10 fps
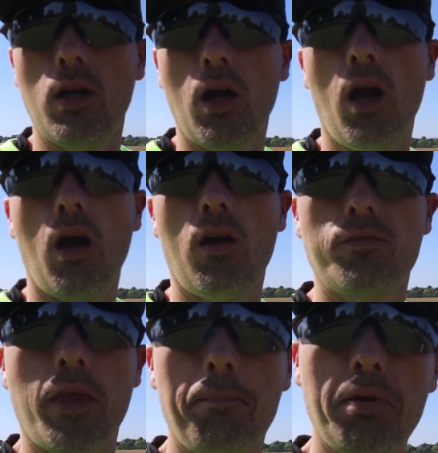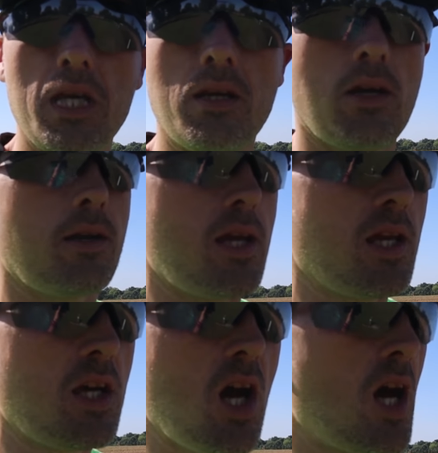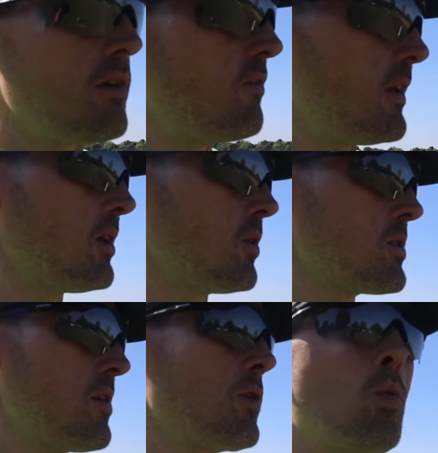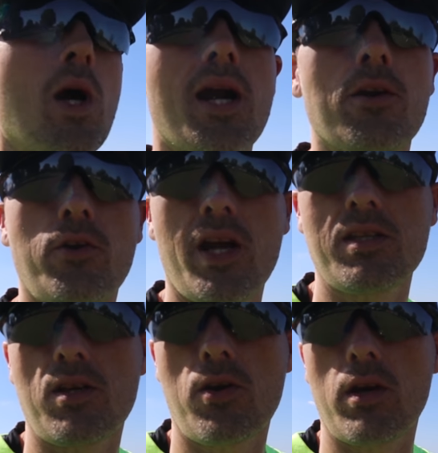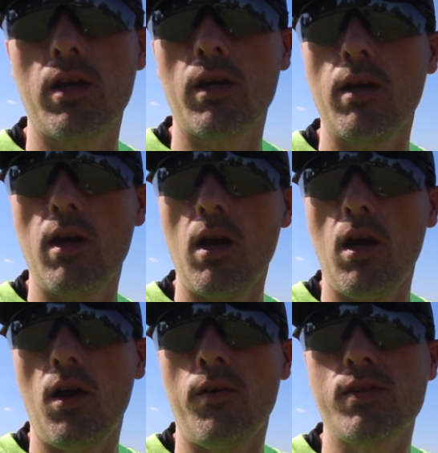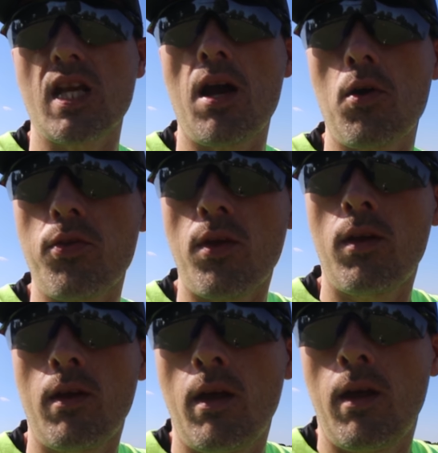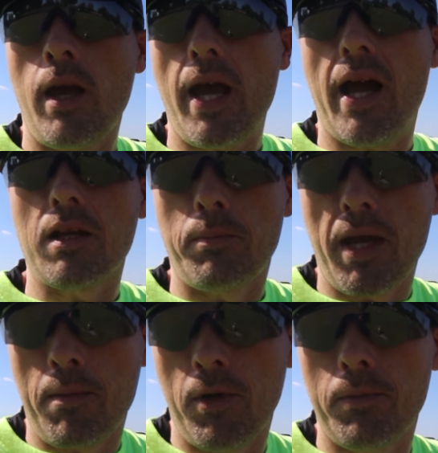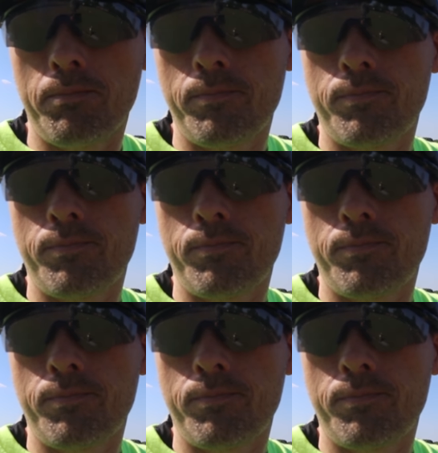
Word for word: of the peanut and cotton fields of the wiregrass area of South Alabama.